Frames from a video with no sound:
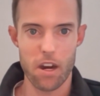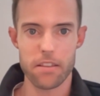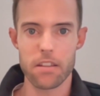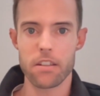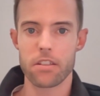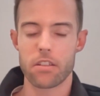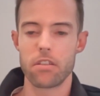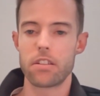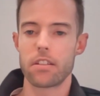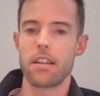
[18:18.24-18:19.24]
I think it's
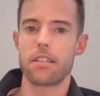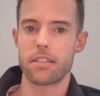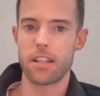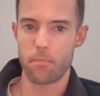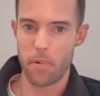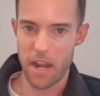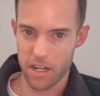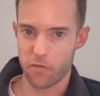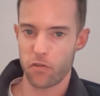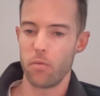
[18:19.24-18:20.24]
good to take a step
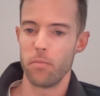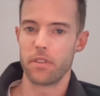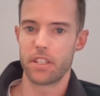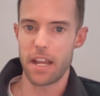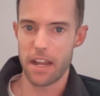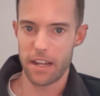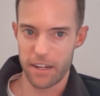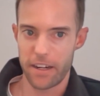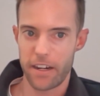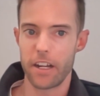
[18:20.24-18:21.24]
back from the
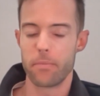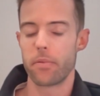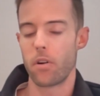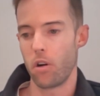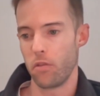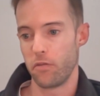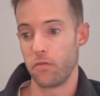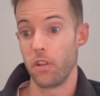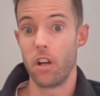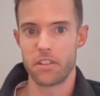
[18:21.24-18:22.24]
AI hype of
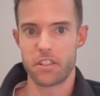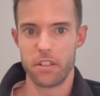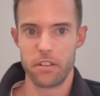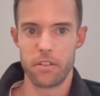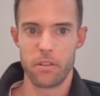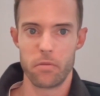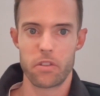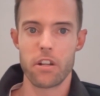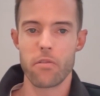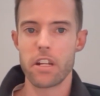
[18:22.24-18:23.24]
last year.
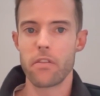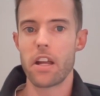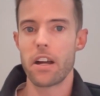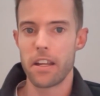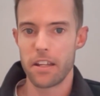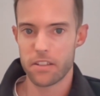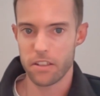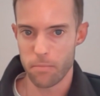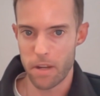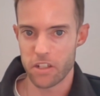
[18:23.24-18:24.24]
Generative AI
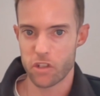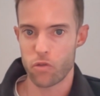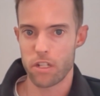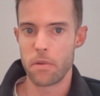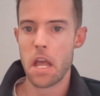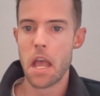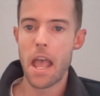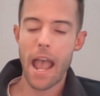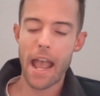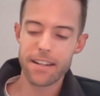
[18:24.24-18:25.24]
entered the mainstream,
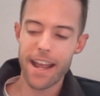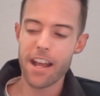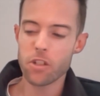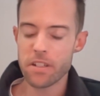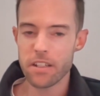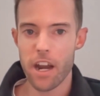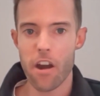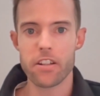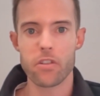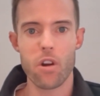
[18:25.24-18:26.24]
and it has been
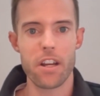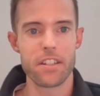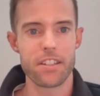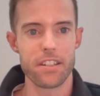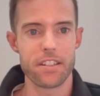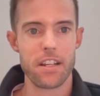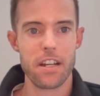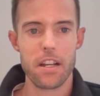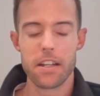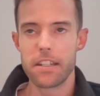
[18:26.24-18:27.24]
characterized as
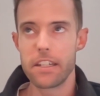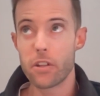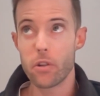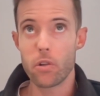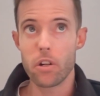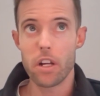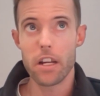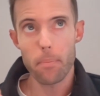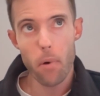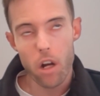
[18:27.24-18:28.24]
either
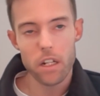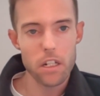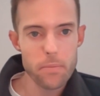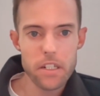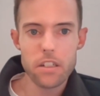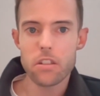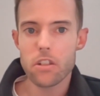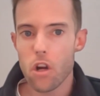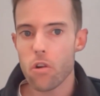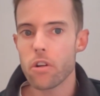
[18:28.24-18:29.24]
an apocalyptic
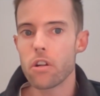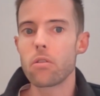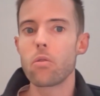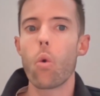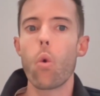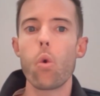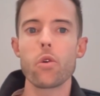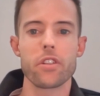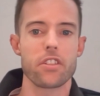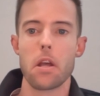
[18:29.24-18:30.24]
scenario
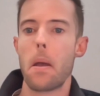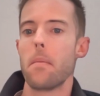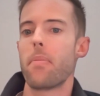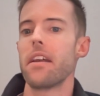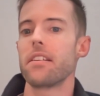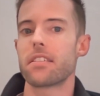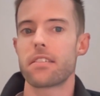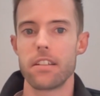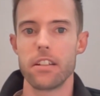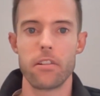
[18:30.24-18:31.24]
or this
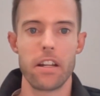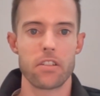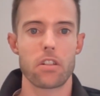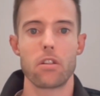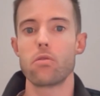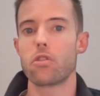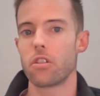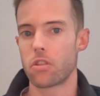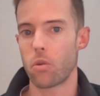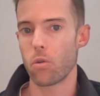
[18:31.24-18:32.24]
panacea and
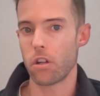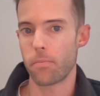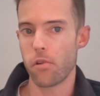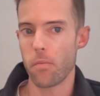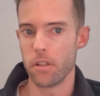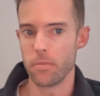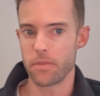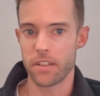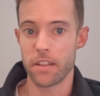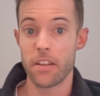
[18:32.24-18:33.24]
solution to all our problems.
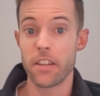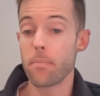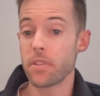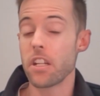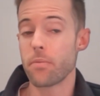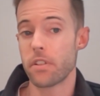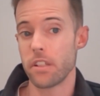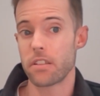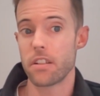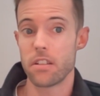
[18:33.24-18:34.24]
And that perception
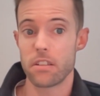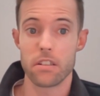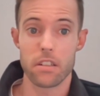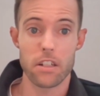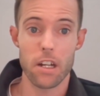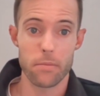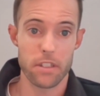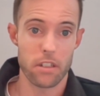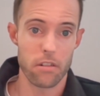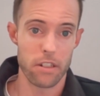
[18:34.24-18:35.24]
extends into
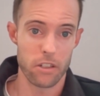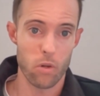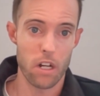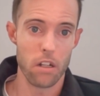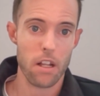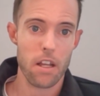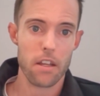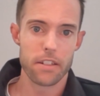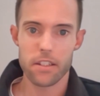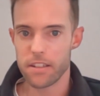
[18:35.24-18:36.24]
cybersecurity as well.
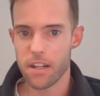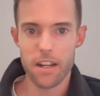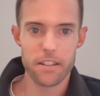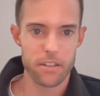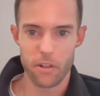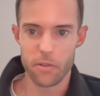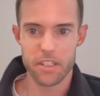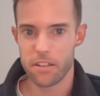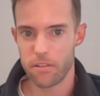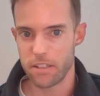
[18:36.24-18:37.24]
It's
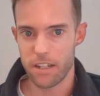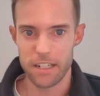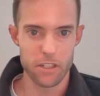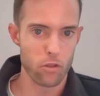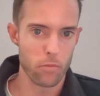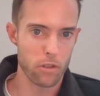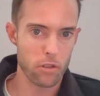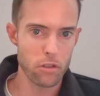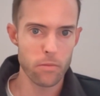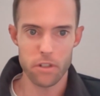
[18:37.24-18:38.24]
either entirely doom or
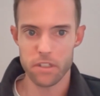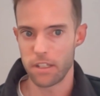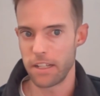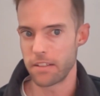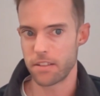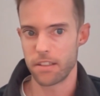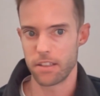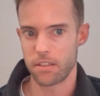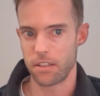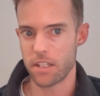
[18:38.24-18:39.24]
gloom, or it's the latest thing
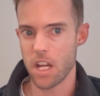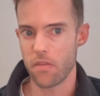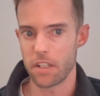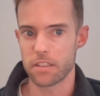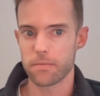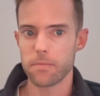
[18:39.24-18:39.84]
that's going to save us.